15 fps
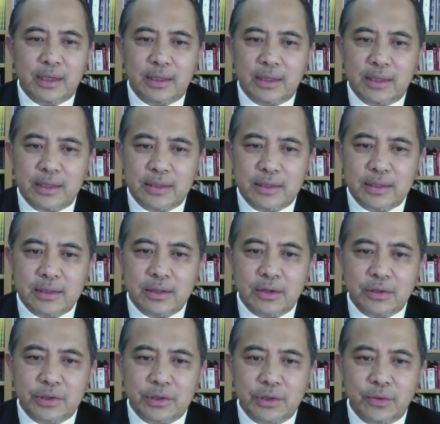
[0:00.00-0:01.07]
Analysis
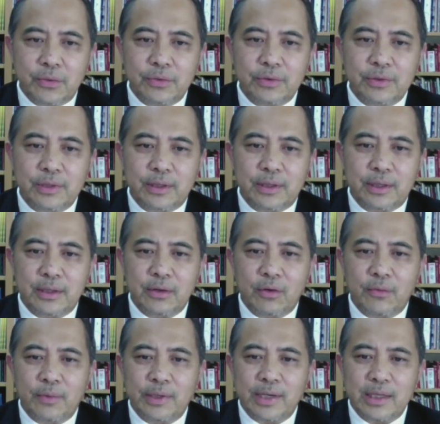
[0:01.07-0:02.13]
shows that
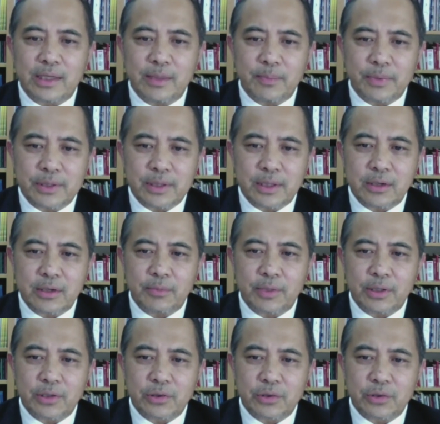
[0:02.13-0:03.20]
over 90% of
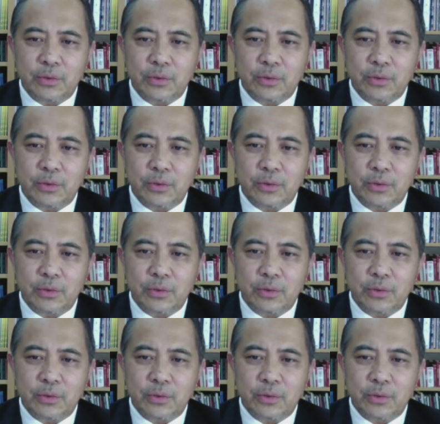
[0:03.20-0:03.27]
the